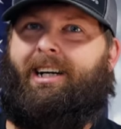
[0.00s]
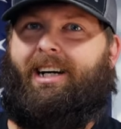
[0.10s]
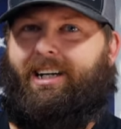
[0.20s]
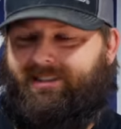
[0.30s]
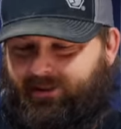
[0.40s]
that
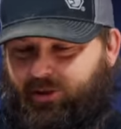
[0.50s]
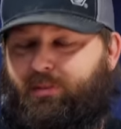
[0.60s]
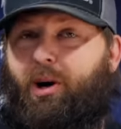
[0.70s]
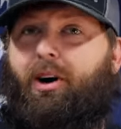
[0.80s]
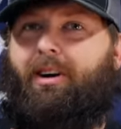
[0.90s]
guy's a little
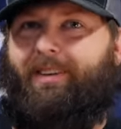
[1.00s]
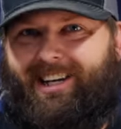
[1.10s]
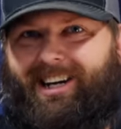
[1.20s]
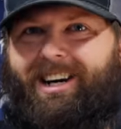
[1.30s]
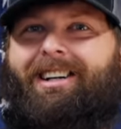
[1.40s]
smaller. I'm like,
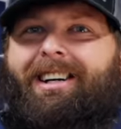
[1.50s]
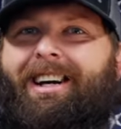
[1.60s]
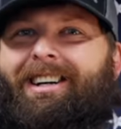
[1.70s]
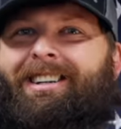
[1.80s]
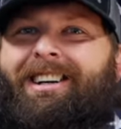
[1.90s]
yeah, I like it,